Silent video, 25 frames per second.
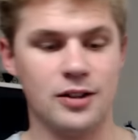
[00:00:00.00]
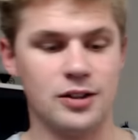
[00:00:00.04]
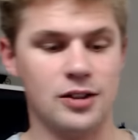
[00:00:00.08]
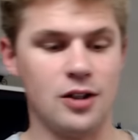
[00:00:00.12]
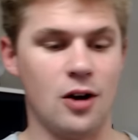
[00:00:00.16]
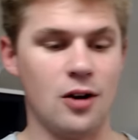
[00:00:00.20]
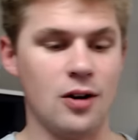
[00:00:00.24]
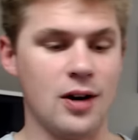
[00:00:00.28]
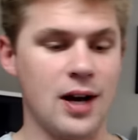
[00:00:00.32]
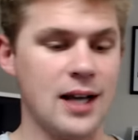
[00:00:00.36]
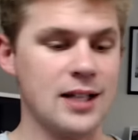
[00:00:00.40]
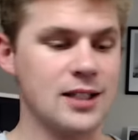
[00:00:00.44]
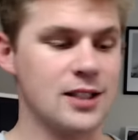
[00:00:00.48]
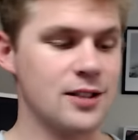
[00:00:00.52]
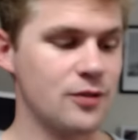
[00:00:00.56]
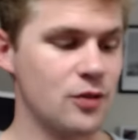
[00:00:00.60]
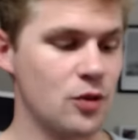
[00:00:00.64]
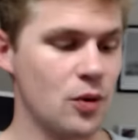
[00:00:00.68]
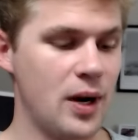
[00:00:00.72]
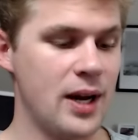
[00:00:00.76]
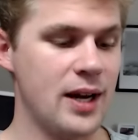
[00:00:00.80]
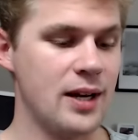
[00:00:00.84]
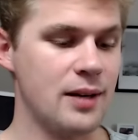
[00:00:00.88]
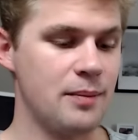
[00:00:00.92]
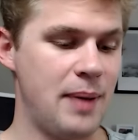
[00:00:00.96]
all kinds of
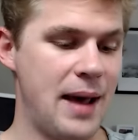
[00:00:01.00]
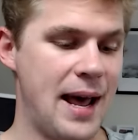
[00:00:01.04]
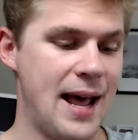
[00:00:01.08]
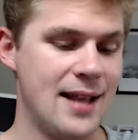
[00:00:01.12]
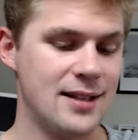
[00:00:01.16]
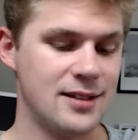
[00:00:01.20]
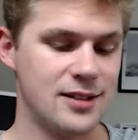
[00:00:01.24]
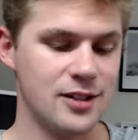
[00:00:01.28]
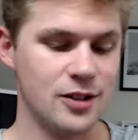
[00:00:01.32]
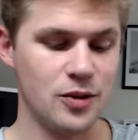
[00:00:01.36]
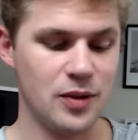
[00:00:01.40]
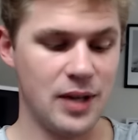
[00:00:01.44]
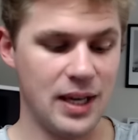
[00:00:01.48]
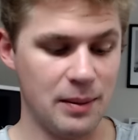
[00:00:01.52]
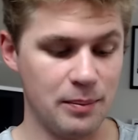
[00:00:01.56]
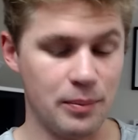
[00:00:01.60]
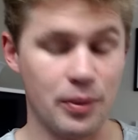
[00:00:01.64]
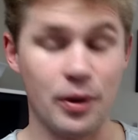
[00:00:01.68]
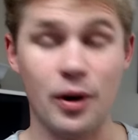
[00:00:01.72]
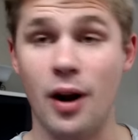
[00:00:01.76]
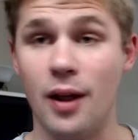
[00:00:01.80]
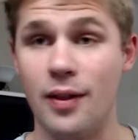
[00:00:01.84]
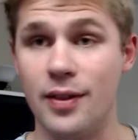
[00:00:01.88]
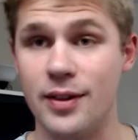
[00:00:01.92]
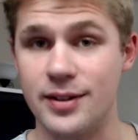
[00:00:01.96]
great pads that you can put
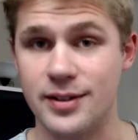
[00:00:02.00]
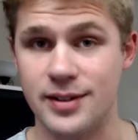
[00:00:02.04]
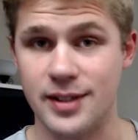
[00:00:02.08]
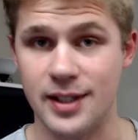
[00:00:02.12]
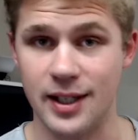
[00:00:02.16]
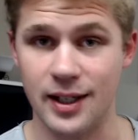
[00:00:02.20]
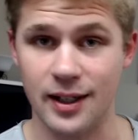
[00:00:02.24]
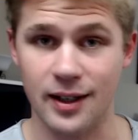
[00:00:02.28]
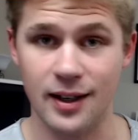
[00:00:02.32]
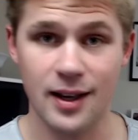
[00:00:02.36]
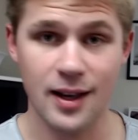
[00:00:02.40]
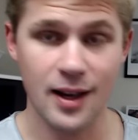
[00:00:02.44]
on this thing.